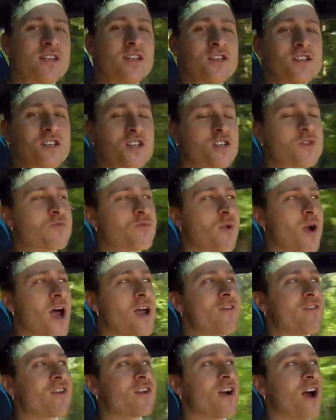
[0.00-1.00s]
is his
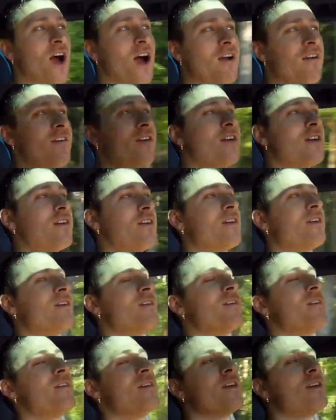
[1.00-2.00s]
private car.
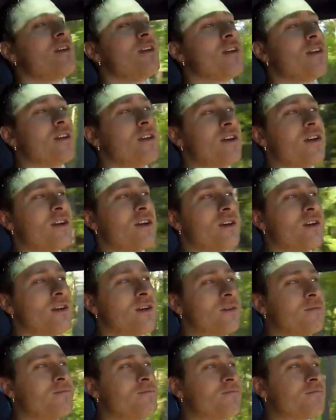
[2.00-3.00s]

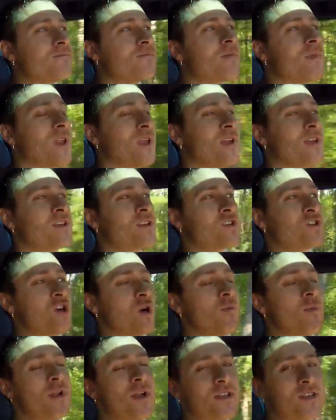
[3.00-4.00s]
He's a
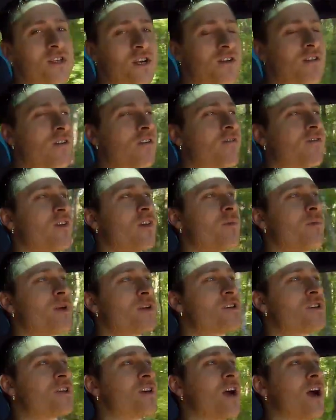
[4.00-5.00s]
shop manager of
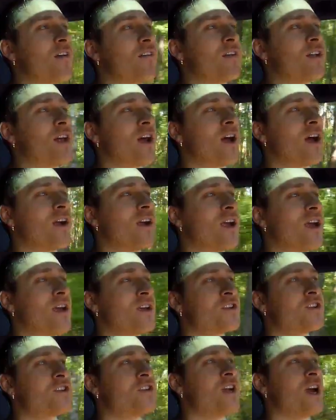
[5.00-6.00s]
Passioncar and
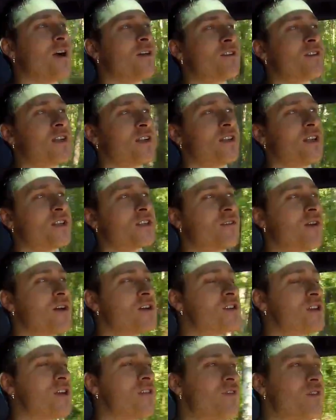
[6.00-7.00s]
RSC Autotechnik. So
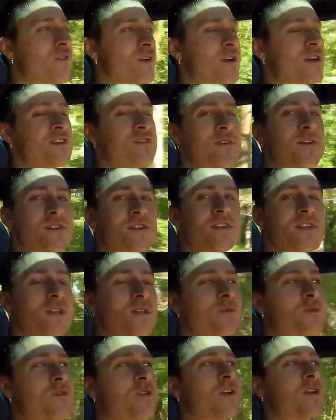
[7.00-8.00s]
if you're interested in
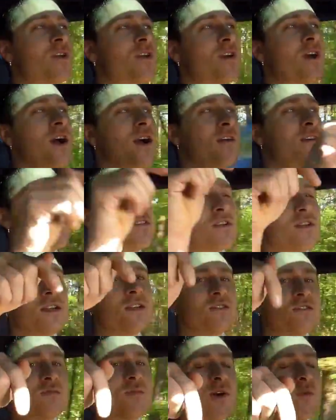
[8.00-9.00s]
this particular car, there's a
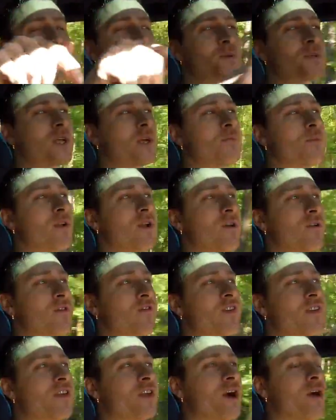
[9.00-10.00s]
link to my website below the
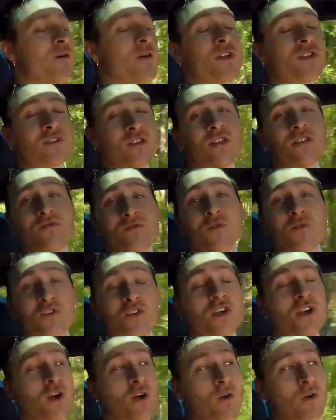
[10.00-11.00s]
video. It's just for
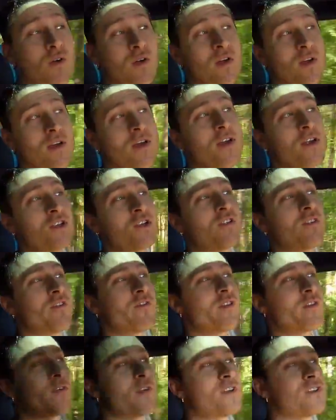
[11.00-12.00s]
sale. So
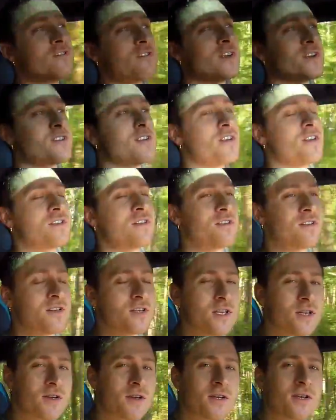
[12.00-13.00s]
if you're interested,
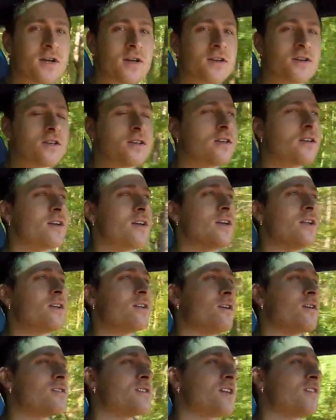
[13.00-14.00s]
you can come in
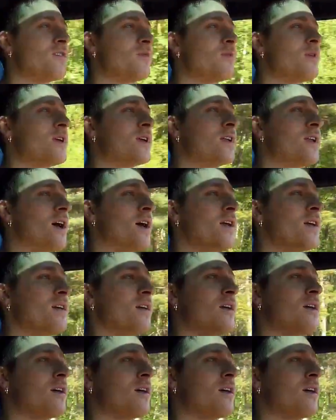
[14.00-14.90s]
contact with me, and I